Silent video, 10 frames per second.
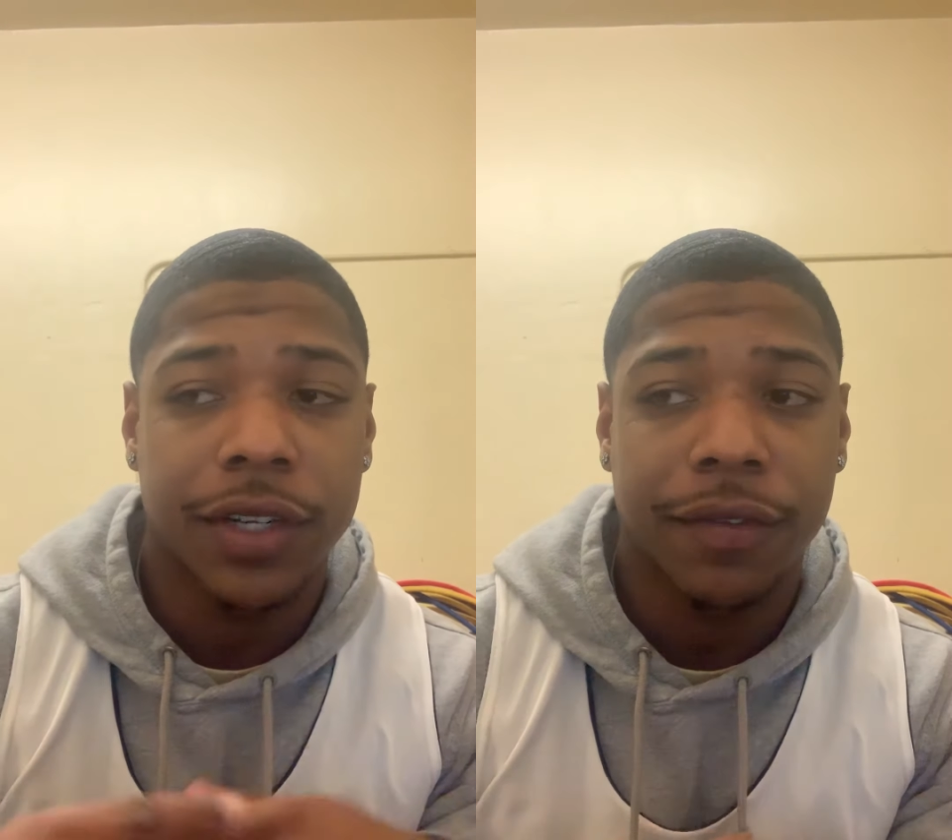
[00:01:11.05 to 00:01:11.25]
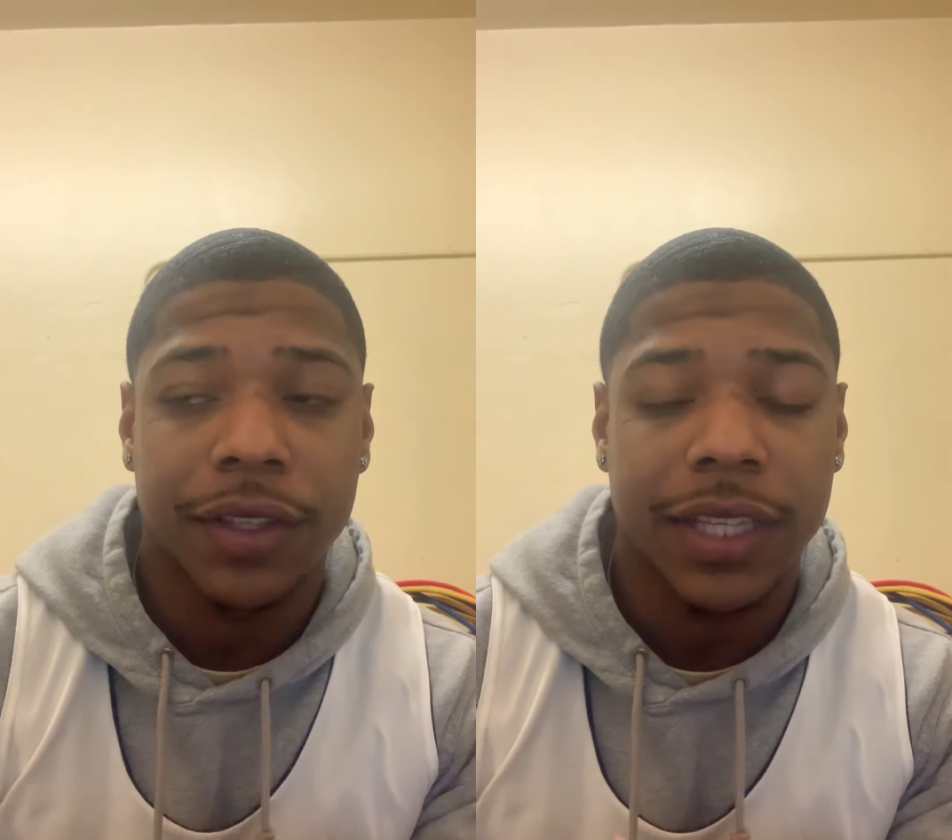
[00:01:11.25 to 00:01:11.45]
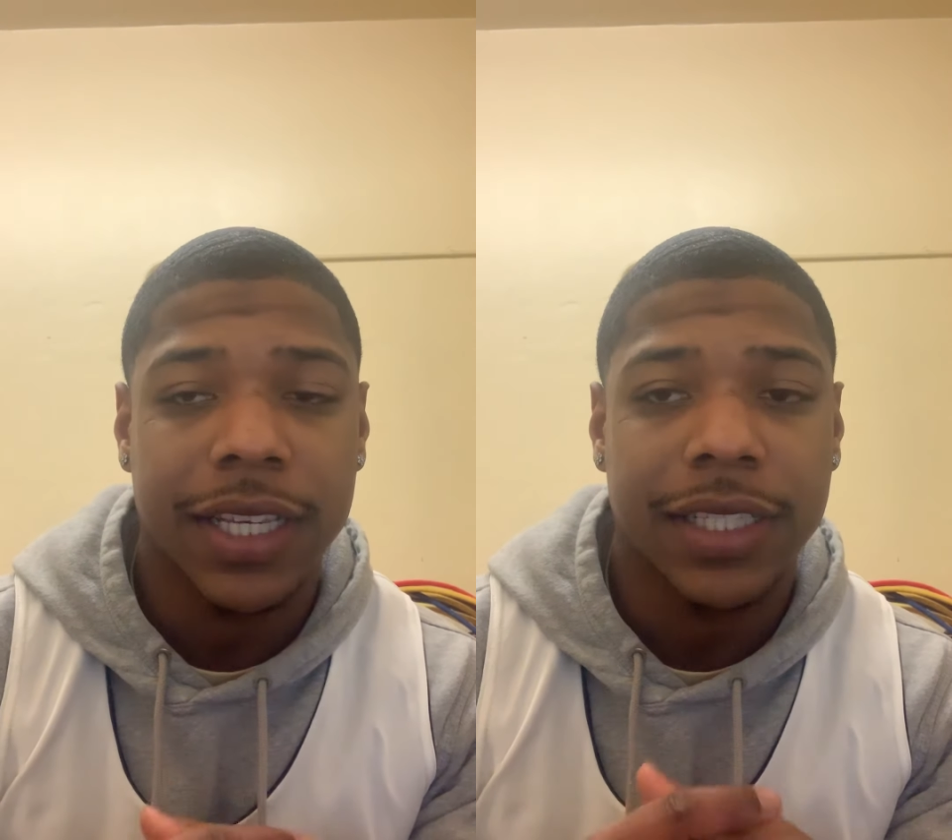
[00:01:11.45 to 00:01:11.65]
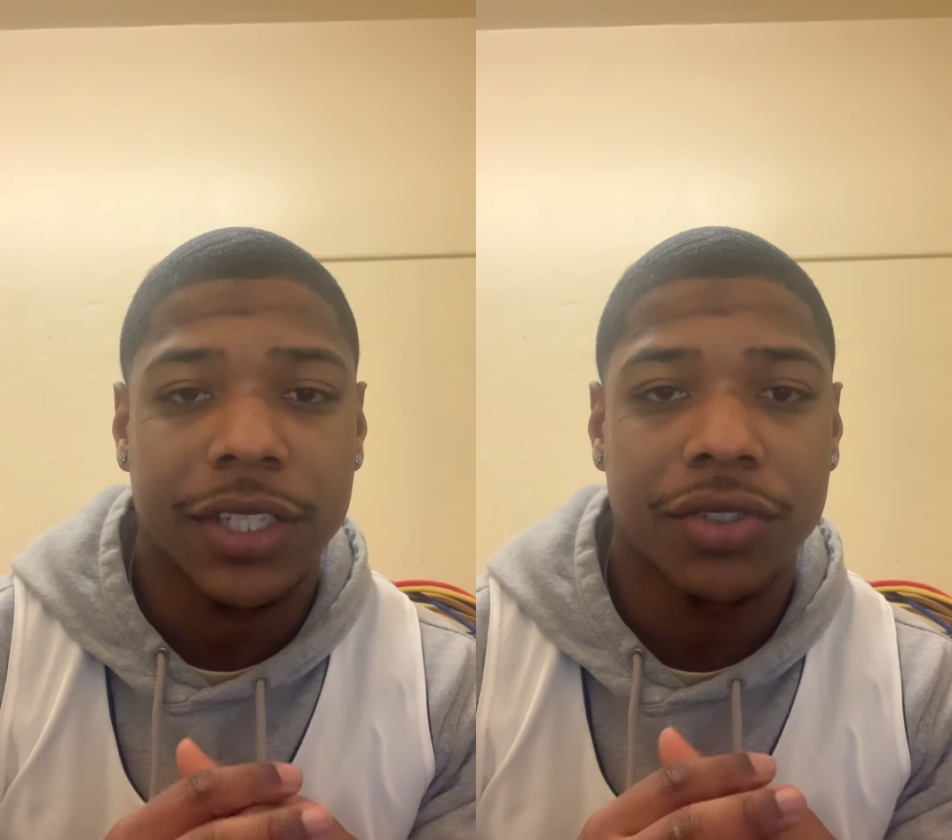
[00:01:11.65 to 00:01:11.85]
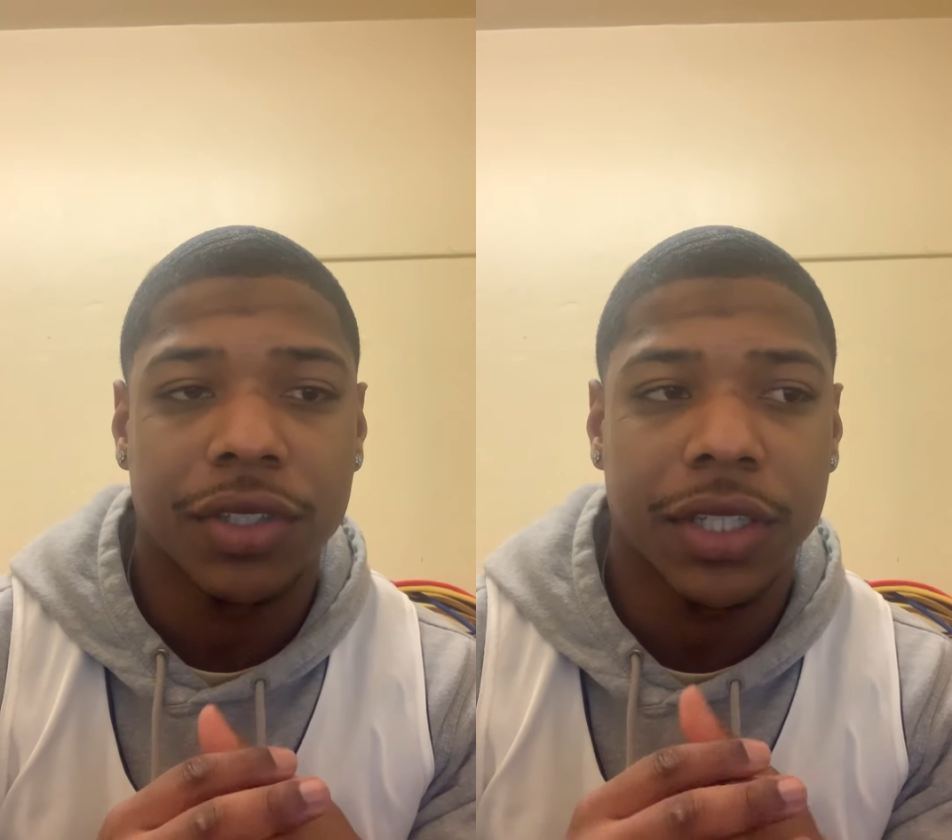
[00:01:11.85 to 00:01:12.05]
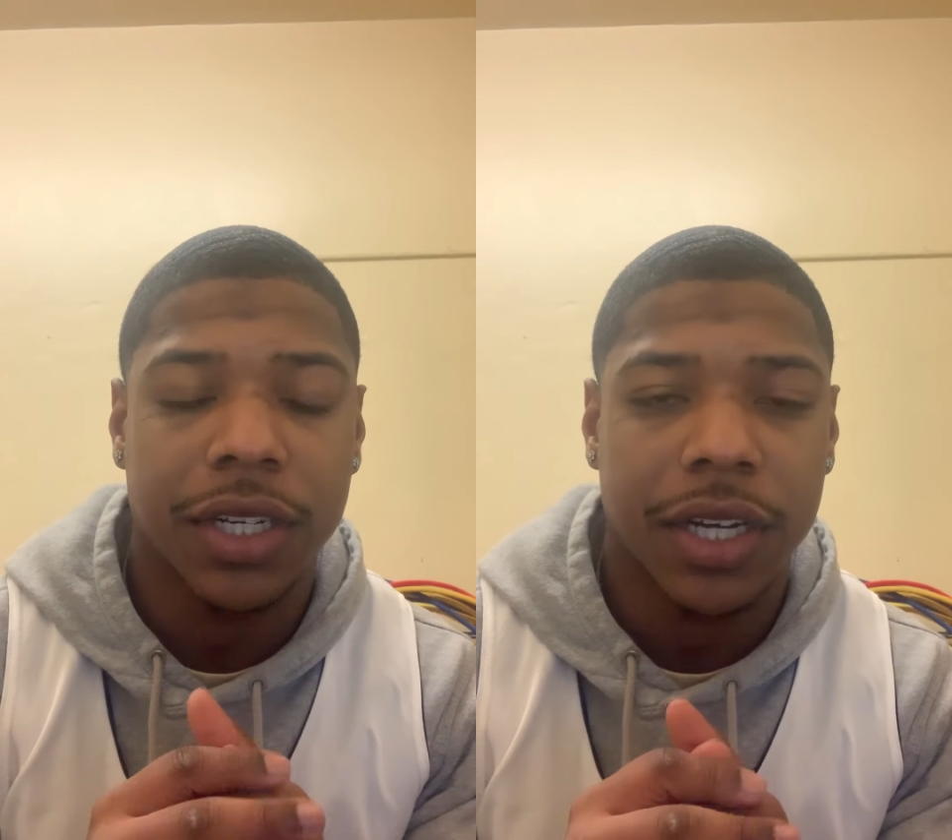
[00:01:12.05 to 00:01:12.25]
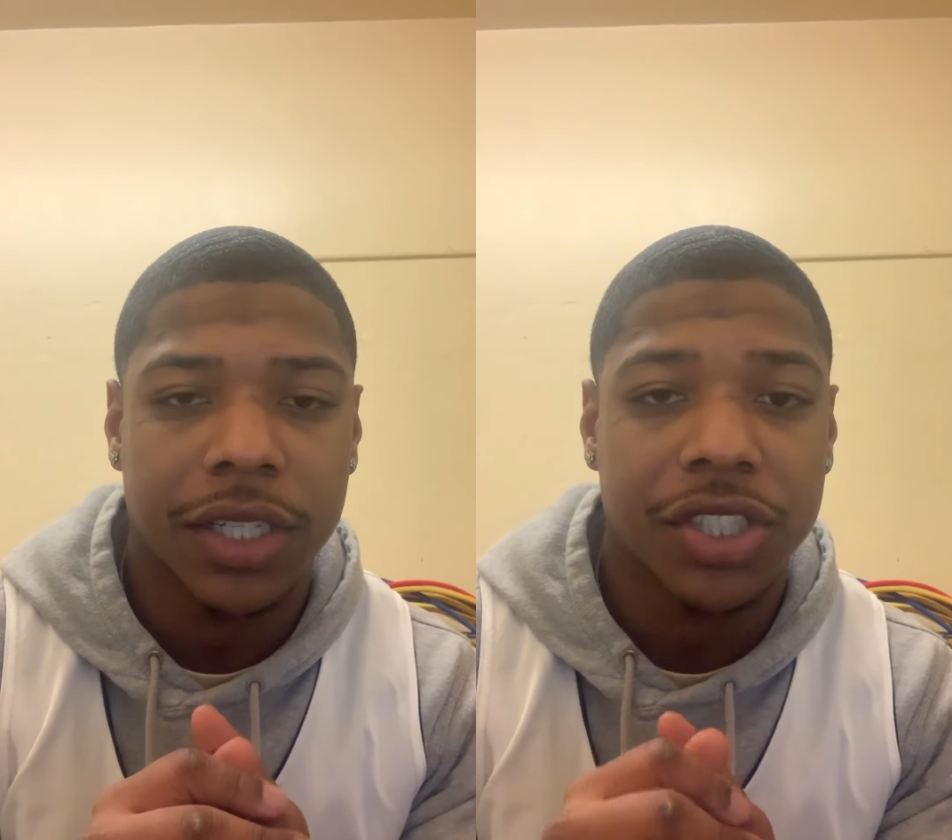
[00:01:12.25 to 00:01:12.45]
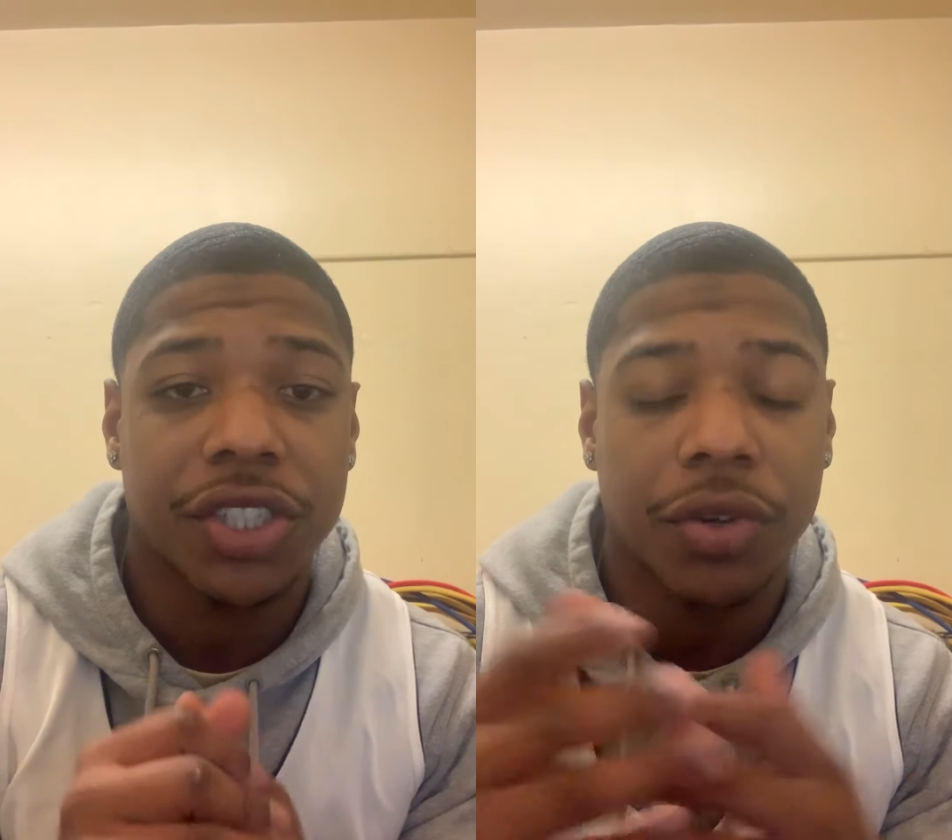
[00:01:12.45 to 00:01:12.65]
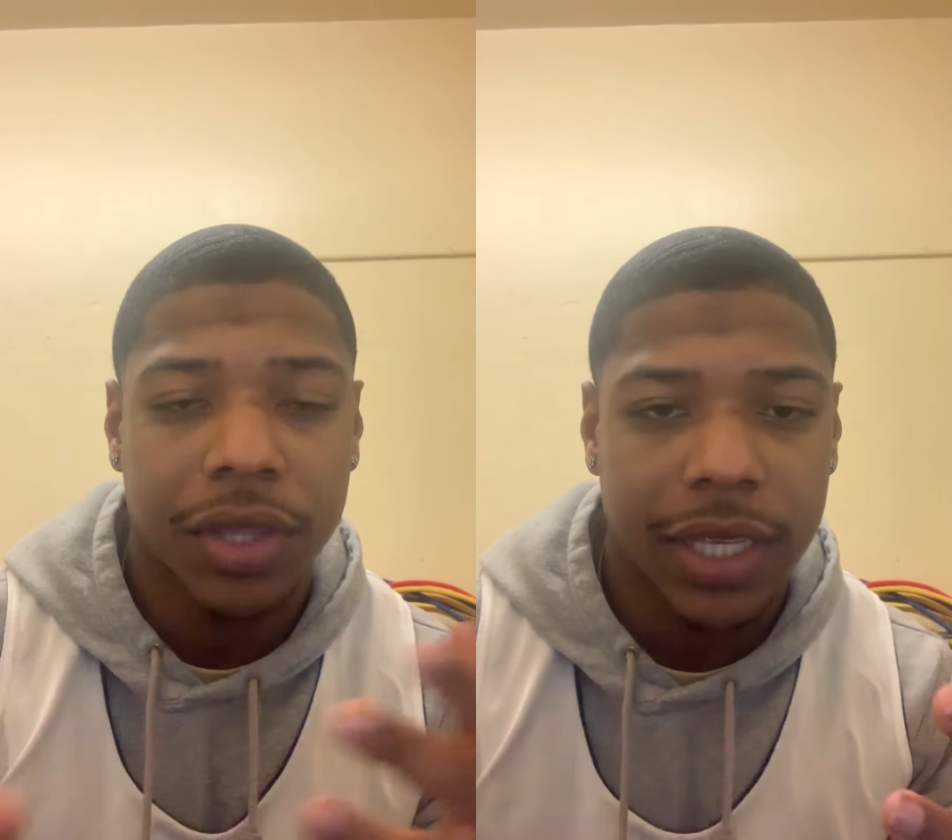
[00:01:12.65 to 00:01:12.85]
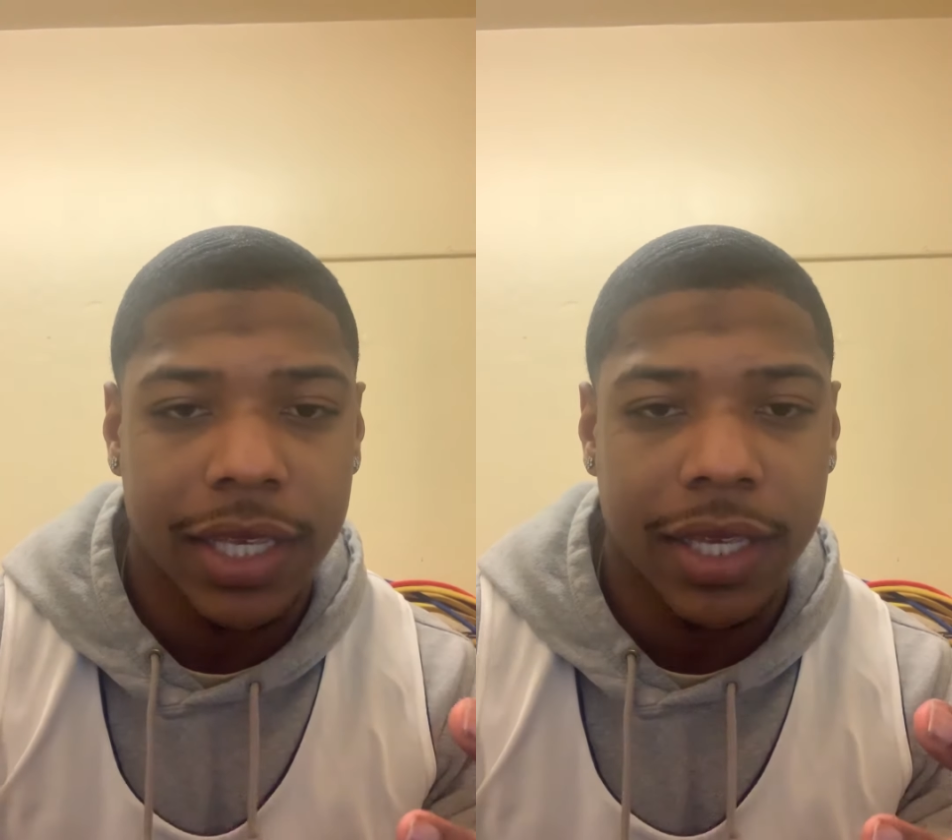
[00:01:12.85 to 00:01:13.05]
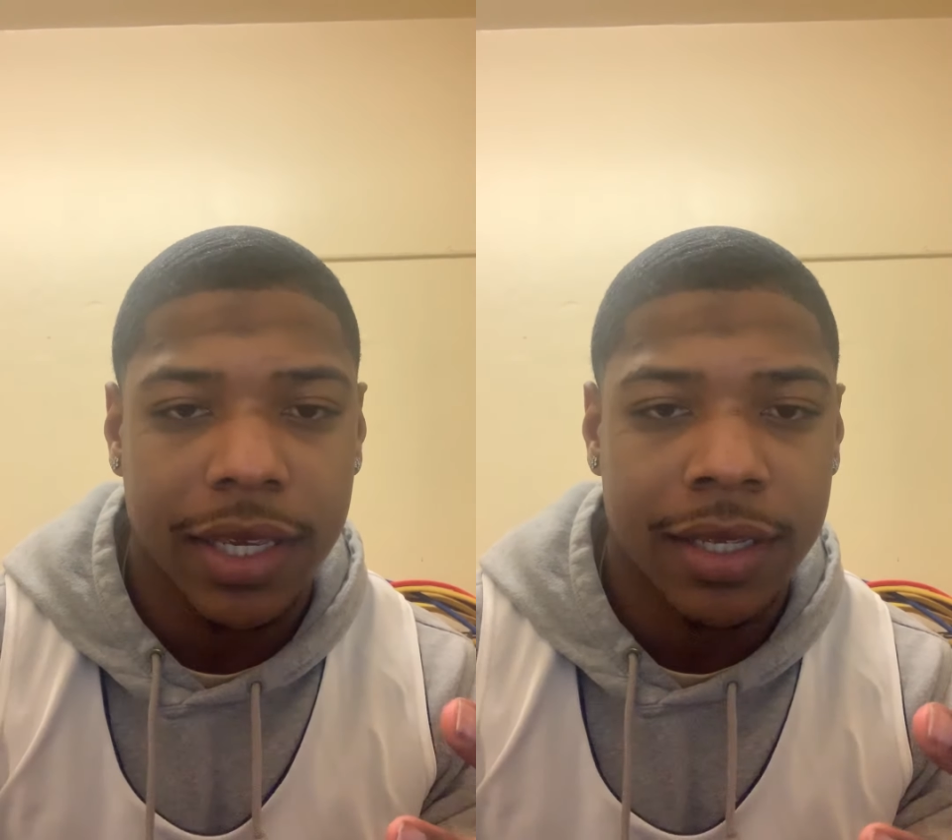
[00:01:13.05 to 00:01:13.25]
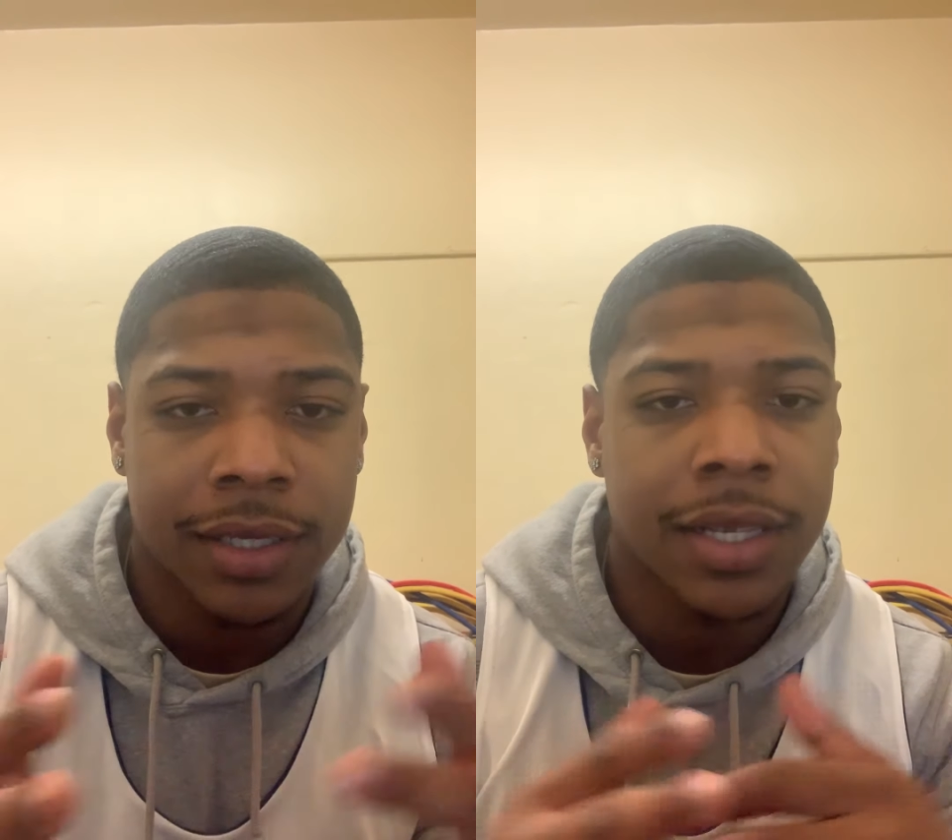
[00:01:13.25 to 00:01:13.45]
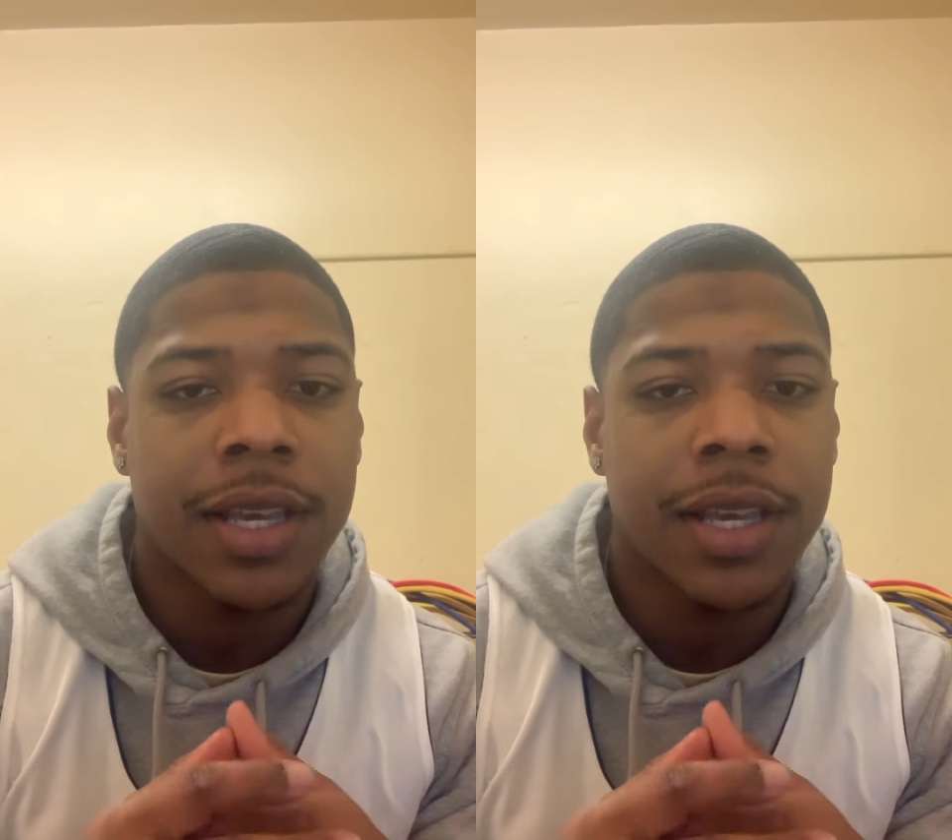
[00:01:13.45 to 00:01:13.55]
different things that you could show the kids,